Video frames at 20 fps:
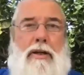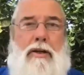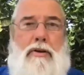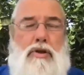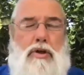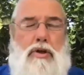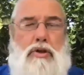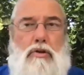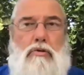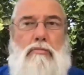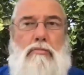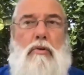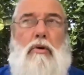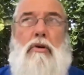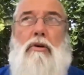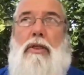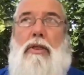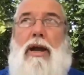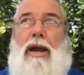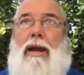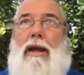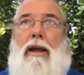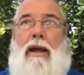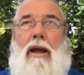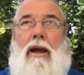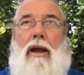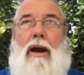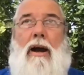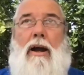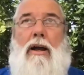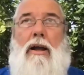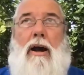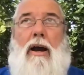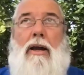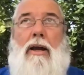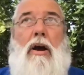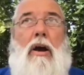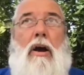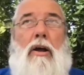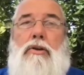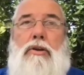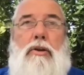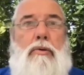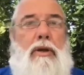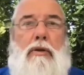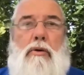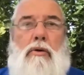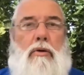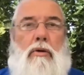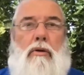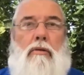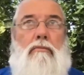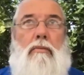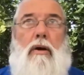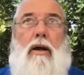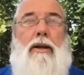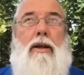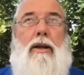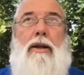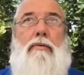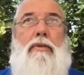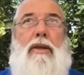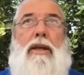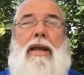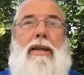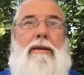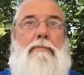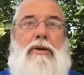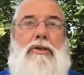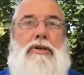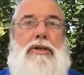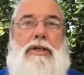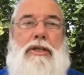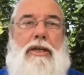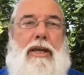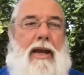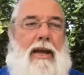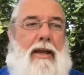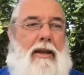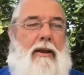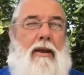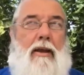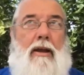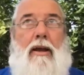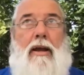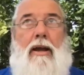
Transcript: I can just do more of that. I can't do it all. And I don't think any business can.